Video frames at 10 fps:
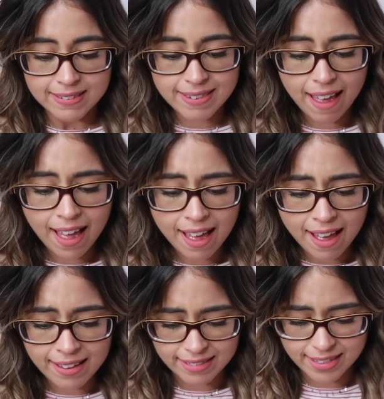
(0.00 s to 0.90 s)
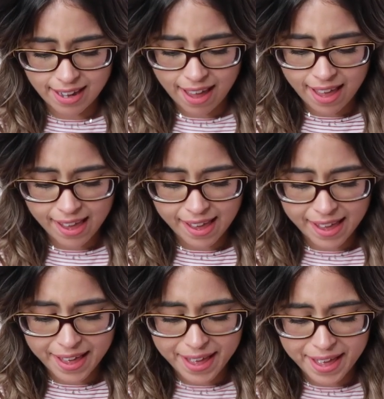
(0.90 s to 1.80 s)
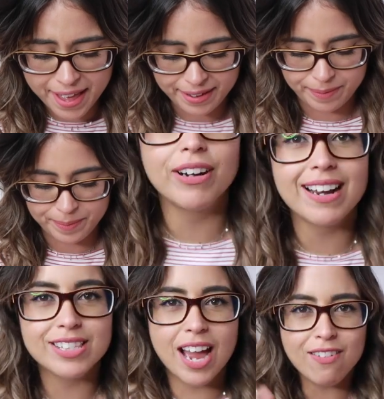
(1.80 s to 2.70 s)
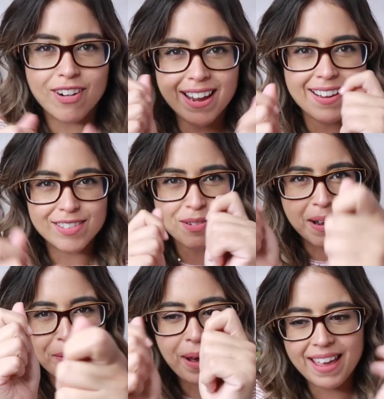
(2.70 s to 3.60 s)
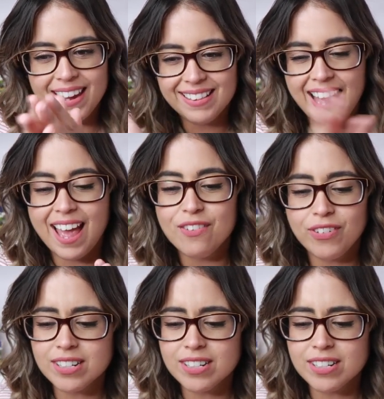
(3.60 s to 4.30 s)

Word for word: Sunday! We're gonna dive right into my wedding day.